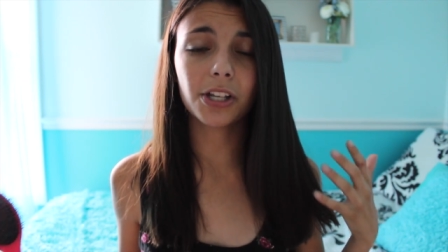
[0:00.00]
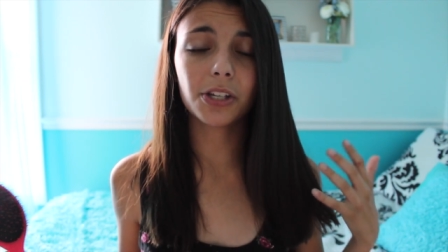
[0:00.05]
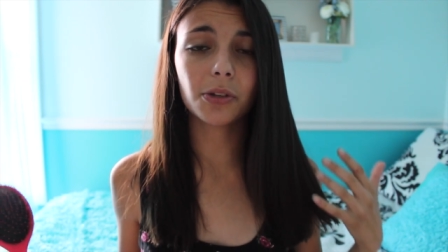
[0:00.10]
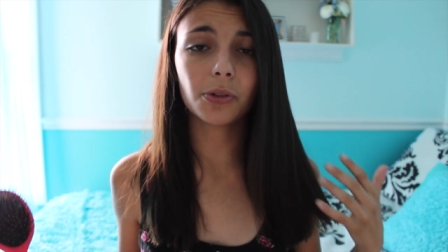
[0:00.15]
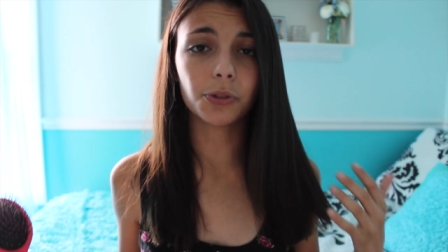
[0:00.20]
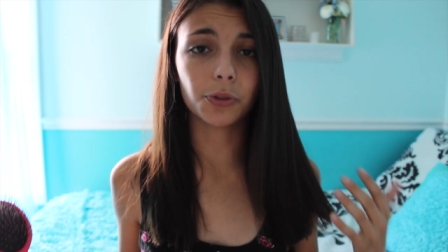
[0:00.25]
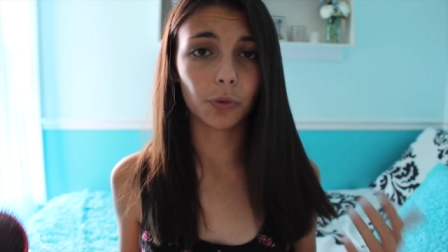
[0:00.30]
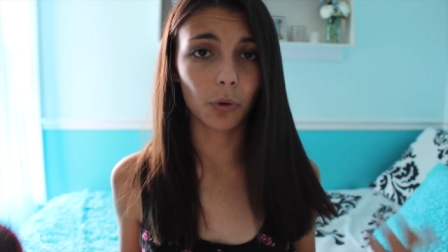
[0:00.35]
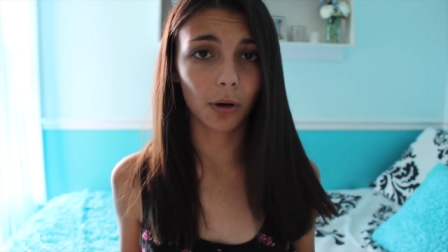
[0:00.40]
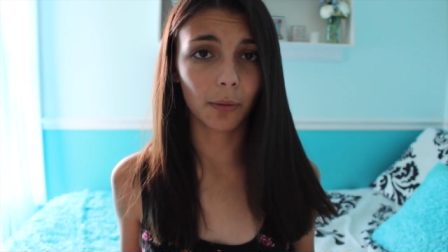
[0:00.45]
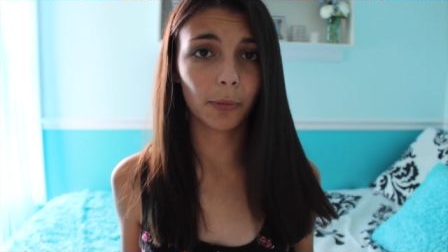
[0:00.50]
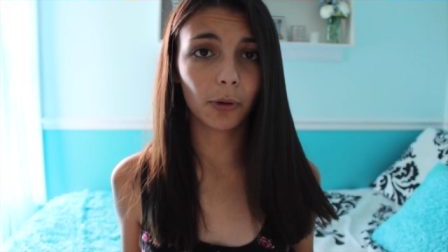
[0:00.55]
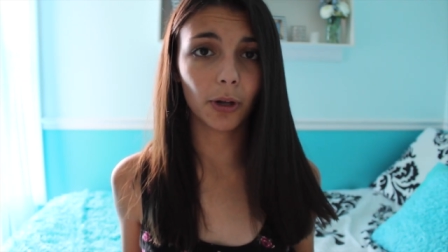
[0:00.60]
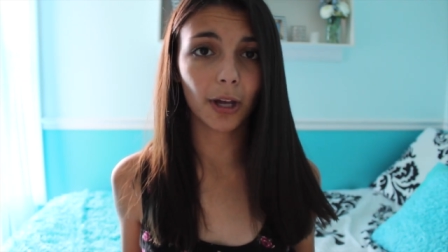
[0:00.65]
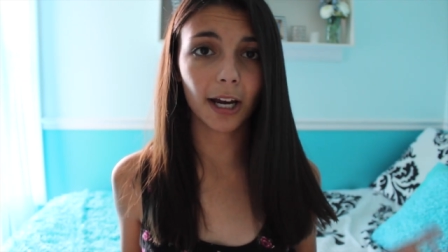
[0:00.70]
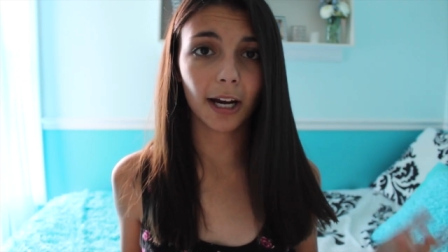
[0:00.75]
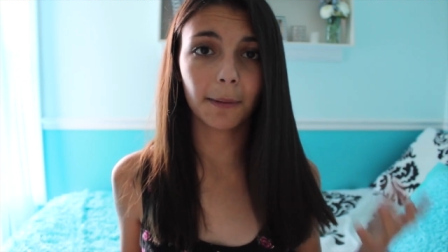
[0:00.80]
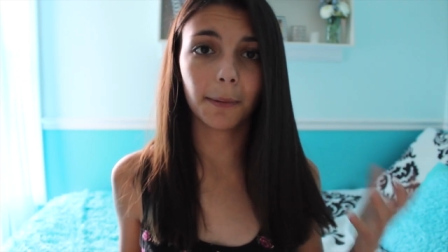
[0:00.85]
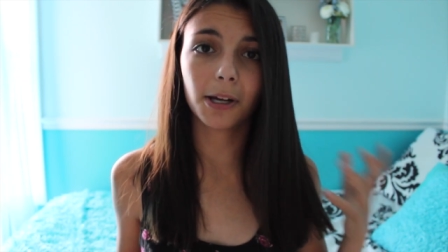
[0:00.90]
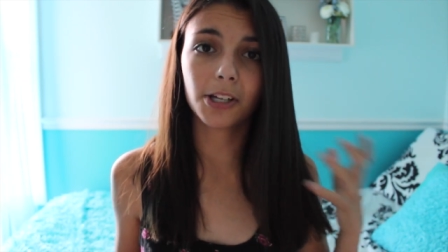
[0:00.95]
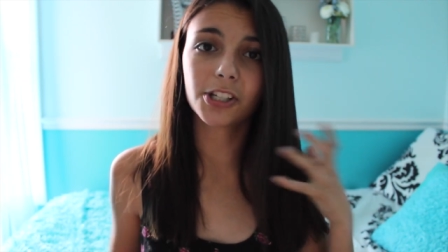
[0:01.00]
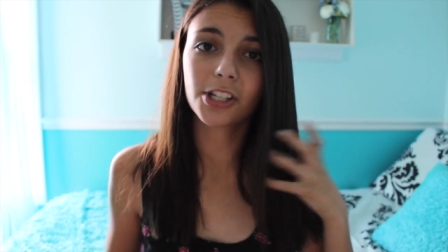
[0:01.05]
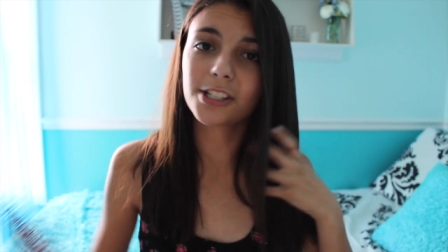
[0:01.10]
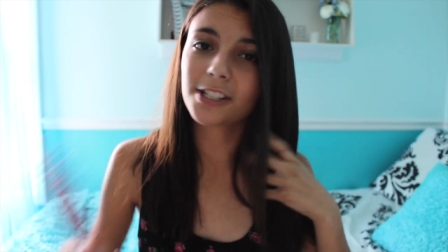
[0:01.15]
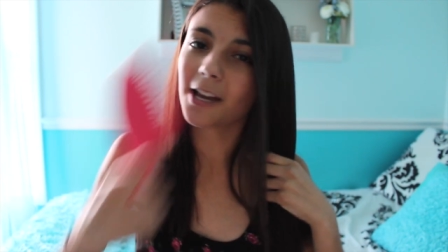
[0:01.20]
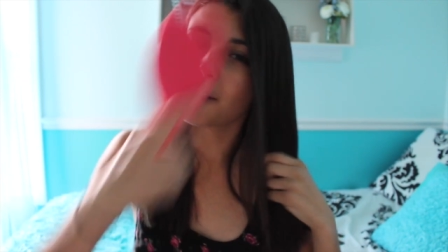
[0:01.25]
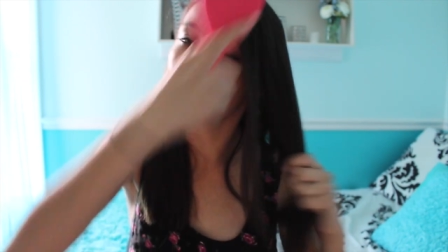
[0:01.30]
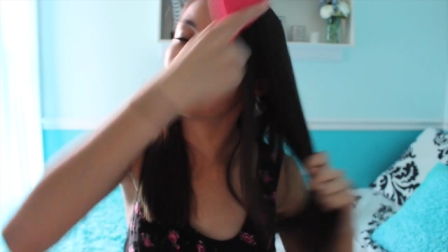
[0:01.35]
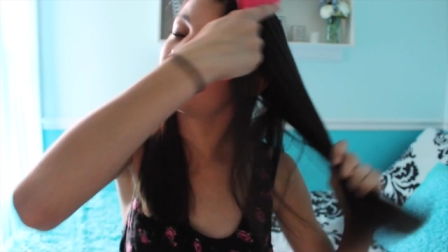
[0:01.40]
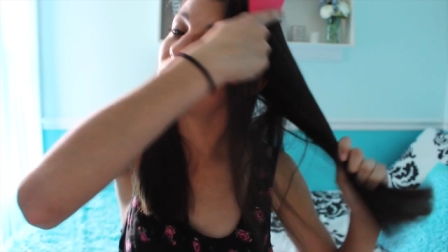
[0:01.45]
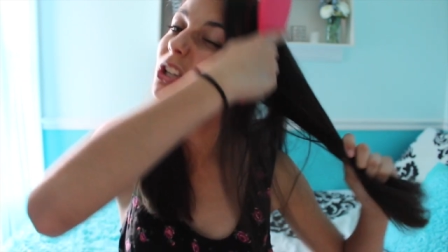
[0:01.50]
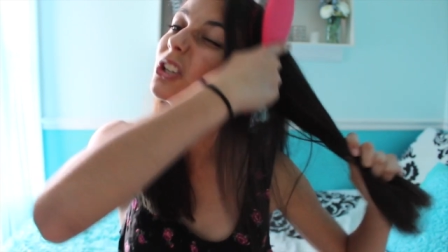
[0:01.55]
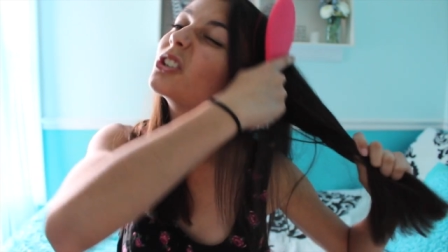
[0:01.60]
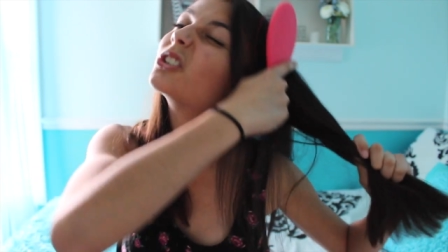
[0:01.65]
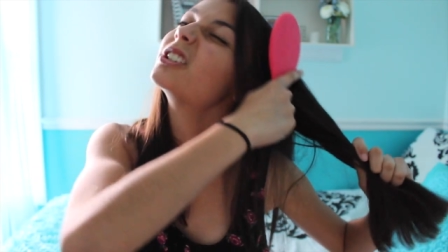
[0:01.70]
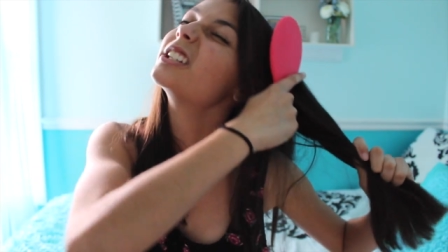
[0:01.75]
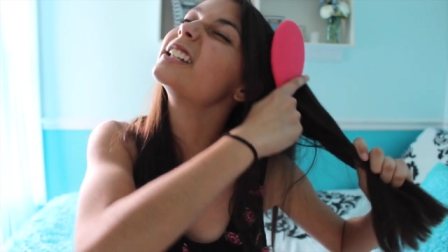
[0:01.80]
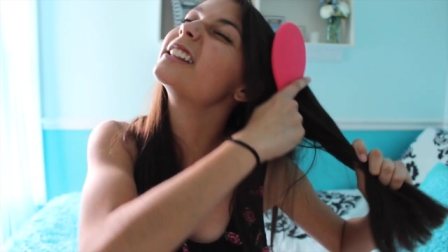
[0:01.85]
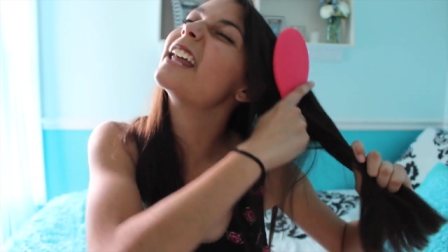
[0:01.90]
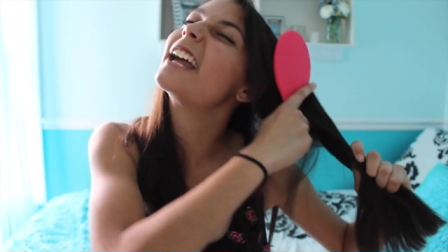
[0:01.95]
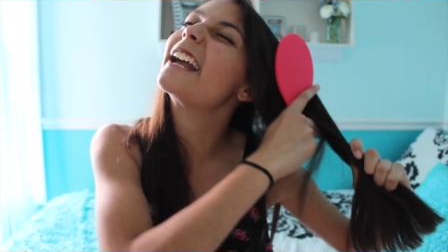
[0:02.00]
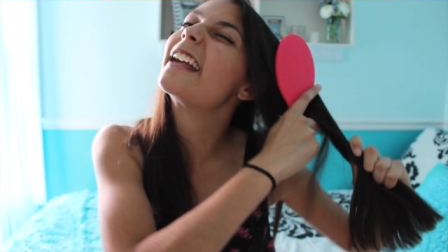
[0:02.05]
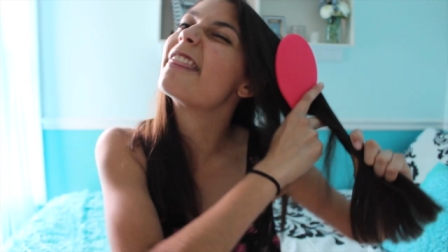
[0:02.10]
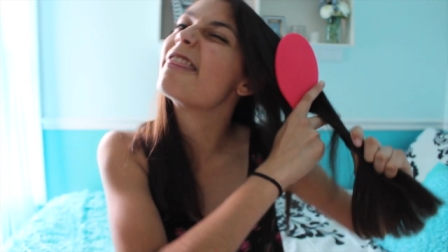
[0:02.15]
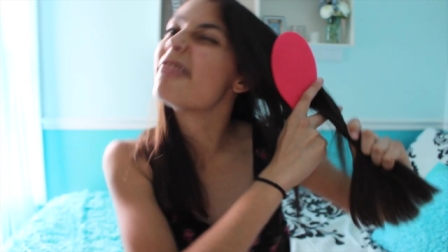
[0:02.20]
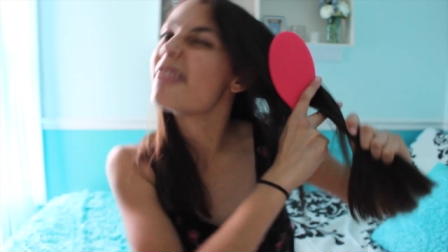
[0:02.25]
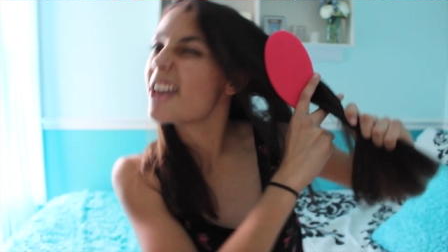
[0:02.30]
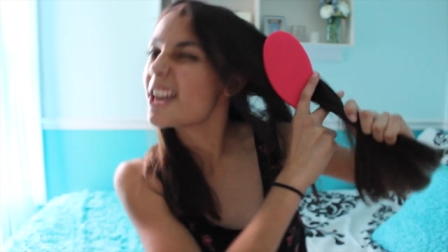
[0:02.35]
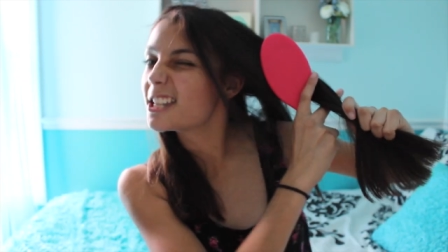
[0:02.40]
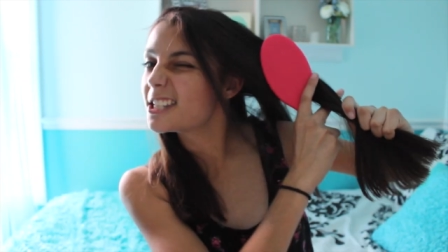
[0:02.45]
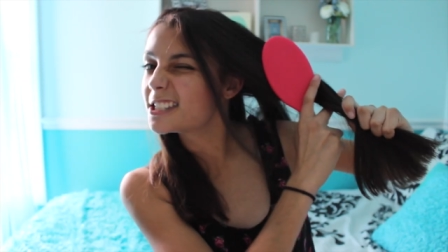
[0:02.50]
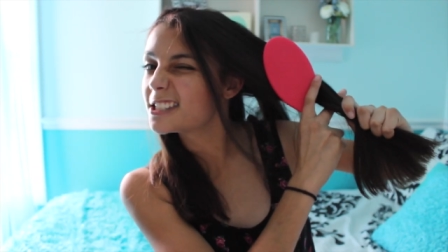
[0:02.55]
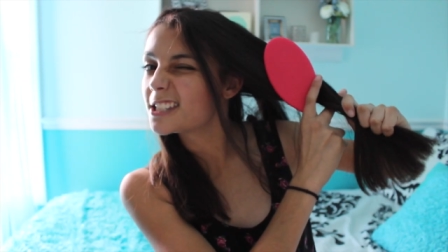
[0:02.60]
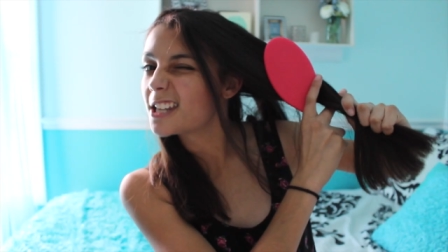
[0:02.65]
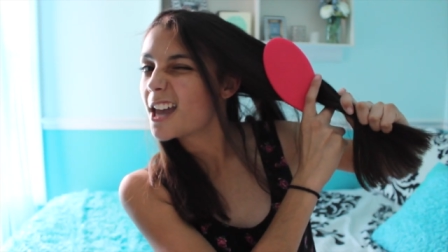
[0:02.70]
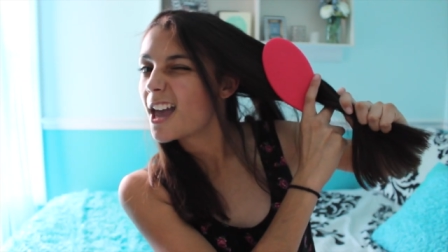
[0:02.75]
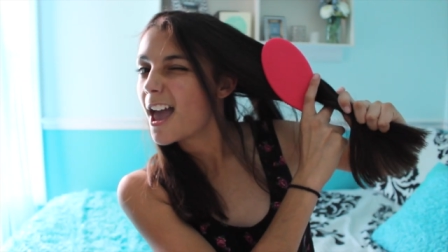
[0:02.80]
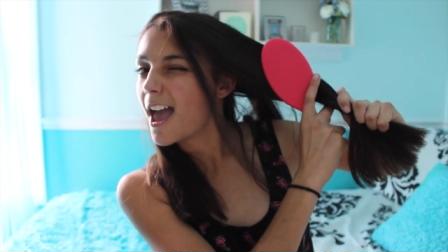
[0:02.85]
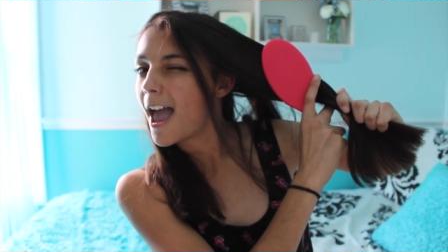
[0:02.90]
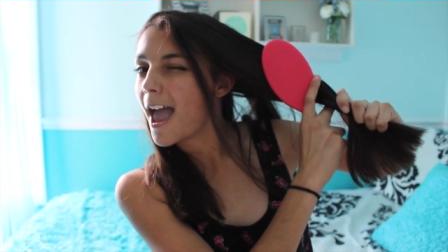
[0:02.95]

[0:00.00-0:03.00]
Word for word: use normal hair brushes, I'm literally like this